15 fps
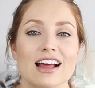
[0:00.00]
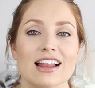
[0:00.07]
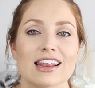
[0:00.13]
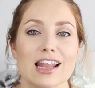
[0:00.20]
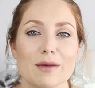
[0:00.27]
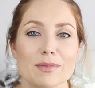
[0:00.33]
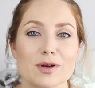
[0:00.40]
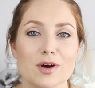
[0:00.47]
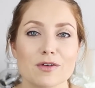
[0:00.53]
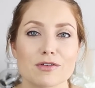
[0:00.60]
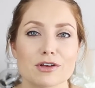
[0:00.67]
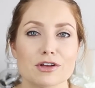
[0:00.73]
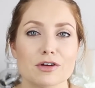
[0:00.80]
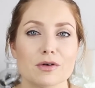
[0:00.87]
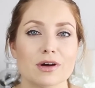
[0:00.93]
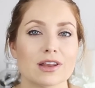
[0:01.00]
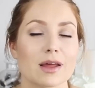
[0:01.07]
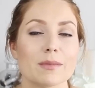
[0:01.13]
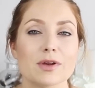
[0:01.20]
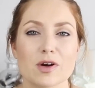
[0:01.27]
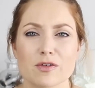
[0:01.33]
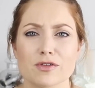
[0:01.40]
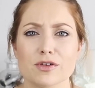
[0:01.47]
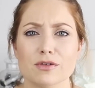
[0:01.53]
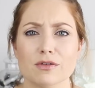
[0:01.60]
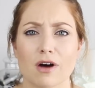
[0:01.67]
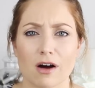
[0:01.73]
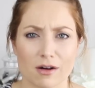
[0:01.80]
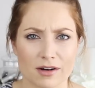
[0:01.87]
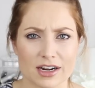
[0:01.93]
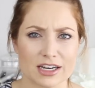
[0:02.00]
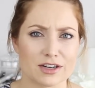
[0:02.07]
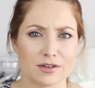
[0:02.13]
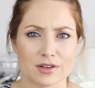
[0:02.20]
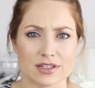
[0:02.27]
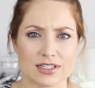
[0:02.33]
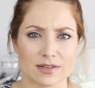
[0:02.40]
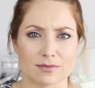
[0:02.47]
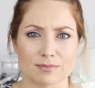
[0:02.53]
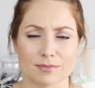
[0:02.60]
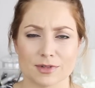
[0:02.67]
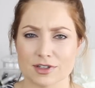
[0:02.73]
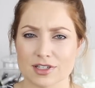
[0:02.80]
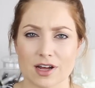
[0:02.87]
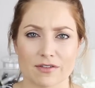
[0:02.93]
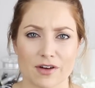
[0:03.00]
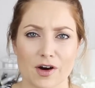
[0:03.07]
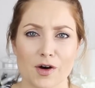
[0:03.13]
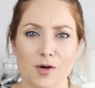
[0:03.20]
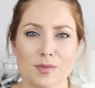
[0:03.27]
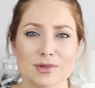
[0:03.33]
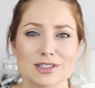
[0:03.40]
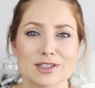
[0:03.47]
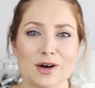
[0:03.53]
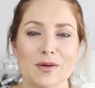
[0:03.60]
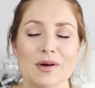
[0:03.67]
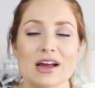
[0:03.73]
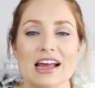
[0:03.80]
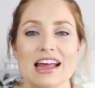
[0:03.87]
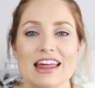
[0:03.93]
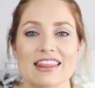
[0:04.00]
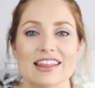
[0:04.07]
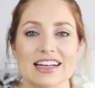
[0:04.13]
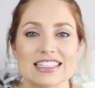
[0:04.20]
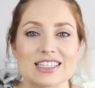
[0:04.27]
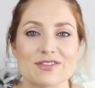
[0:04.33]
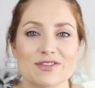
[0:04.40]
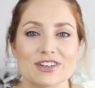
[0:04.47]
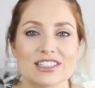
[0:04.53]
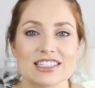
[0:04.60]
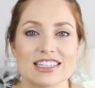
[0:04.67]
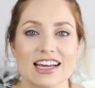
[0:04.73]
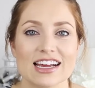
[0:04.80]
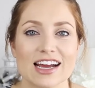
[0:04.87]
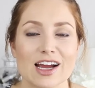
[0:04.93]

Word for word: Let me know if you do, and let me know if you already do this yourself at home. So that's it for today.